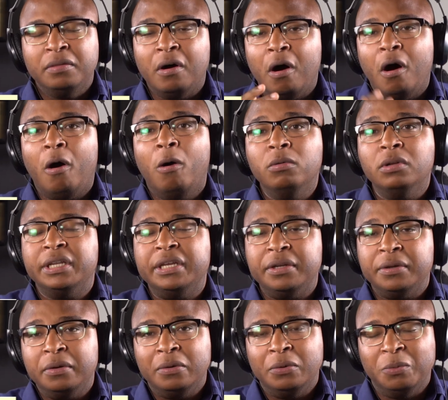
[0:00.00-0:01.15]
the only
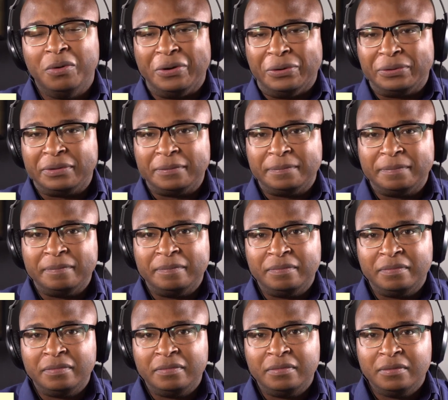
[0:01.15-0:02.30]
Word
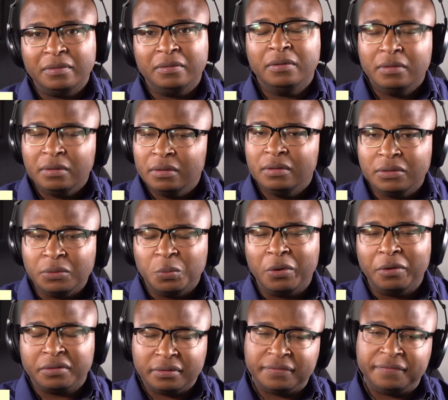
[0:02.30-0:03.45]
the
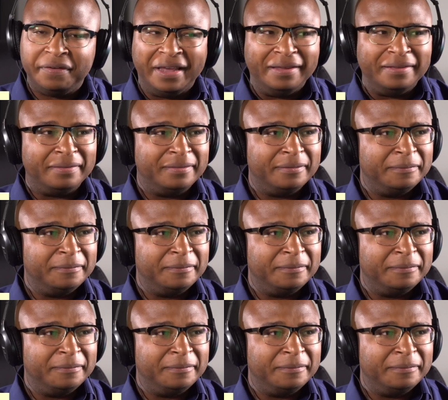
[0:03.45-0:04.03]
work of faith.